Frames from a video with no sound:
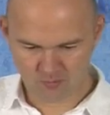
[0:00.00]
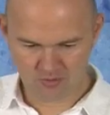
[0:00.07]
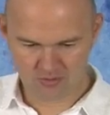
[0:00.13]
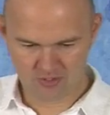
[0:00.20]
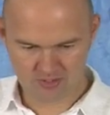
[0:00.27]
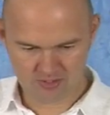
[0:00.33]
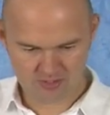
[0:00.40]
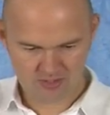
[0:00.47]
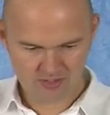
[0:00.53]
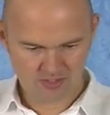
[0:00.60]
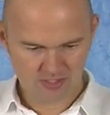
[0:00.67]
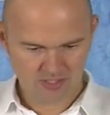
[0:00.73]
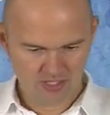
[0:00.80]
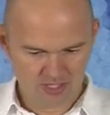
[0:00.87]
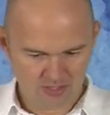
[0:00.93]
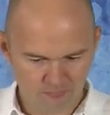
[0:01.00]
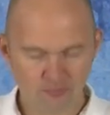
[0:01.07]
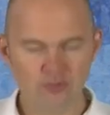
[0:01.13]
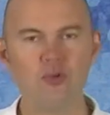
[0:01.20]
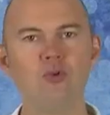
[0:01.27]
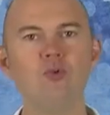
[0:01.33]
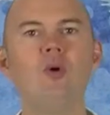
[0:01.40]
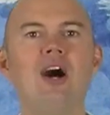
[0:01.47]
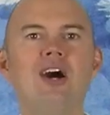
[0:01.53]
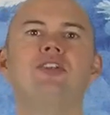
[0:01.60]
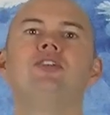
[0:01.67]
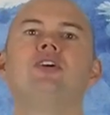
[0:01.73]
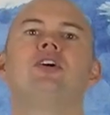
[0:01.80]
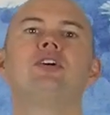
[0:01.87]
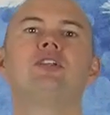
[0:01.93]
word if you are
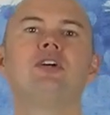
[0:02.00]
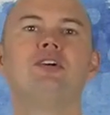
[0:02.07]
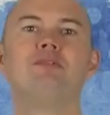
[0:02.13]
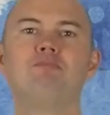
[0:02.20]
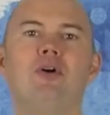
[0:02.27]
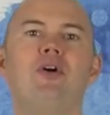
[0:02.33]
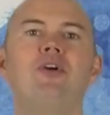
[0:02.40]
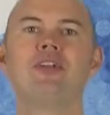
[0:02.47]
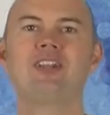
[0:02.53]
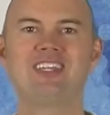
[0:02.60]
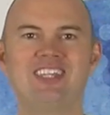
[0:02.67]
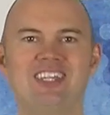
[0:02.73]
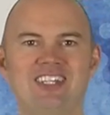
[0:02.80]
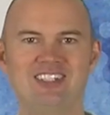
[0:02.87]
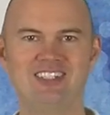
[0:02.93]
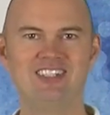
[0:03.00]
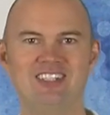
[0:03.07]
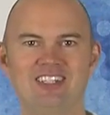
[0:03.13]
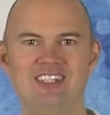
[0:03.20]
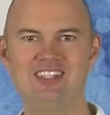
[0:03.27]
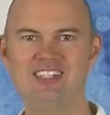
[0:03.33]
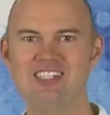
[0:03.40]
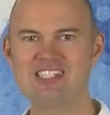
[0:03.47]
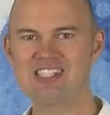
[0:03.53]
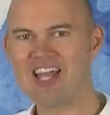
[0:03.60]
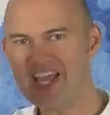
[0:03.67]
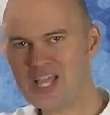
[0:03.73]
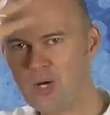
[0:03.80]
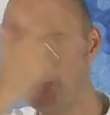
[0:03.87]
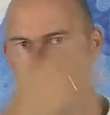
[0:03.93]
not born again. It's
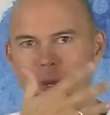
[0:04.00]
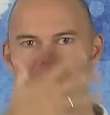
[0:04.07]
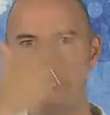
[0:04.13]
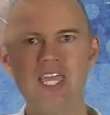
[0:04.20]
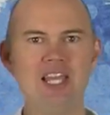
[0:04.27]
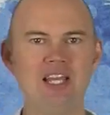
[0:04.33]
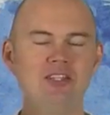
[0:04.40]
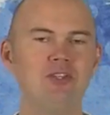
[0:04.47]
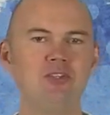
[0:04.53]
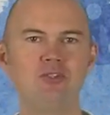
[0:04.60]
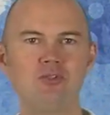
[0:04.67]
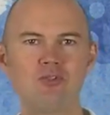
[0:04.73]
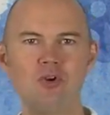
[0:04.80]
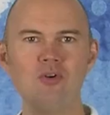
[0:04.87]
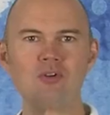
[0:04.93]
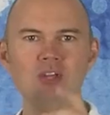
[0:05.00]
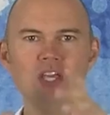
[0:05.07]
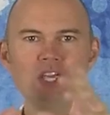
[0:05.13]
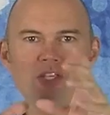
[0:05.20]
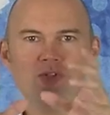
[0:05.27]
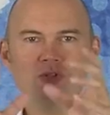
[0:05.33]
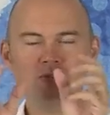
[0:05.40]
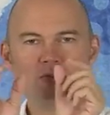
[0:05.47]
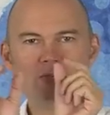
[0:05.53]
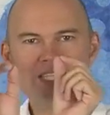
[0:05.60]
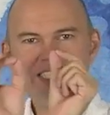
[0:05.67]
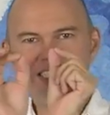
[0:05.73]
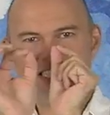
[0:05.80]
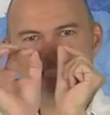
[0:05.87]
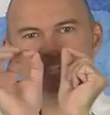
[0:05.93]
like a whale. You
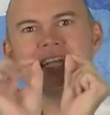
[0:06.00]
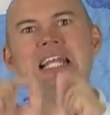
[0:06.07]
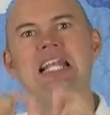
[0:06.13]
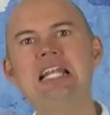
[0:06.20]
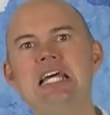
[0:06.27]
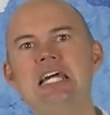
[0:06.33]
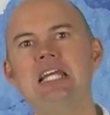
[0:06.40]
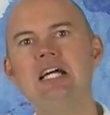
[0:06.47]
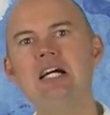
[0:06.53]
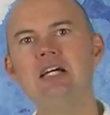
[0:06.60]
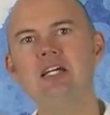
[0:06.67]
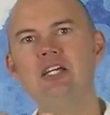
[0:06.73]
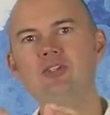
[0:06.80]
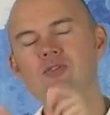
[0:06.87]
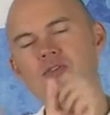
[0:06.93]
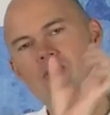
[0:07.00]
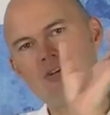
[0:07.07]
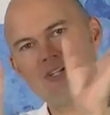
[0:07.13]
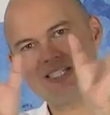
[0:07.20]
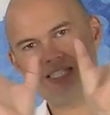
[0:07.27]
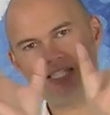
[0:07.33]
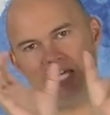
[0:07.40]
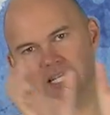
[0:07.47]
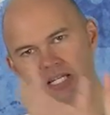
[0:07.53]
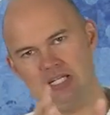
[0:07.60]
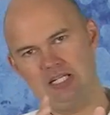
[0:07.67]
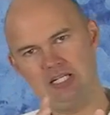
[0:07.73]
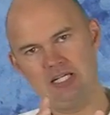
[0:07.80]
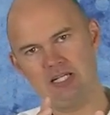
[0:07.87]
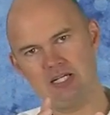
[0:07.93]
can see the letter, you can understand the
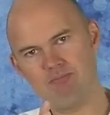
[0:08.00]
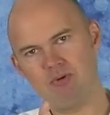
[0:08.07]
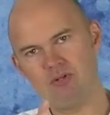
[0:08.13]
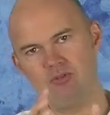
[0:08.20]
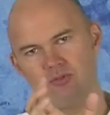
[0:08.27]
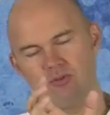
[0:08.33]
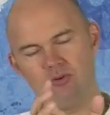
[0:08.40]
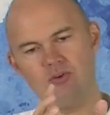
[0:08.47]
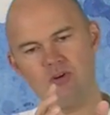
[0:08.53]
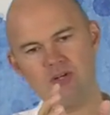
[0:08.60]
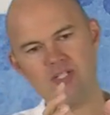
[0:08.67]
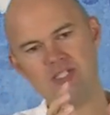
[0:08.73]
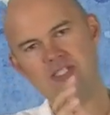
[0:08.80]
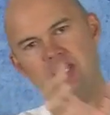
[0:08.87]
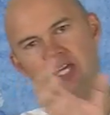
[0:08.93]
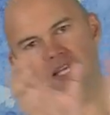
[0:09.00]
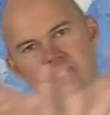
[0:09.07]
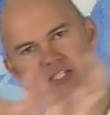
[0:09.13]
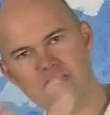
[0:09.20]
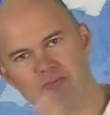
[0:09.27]
letter, but you don't understand the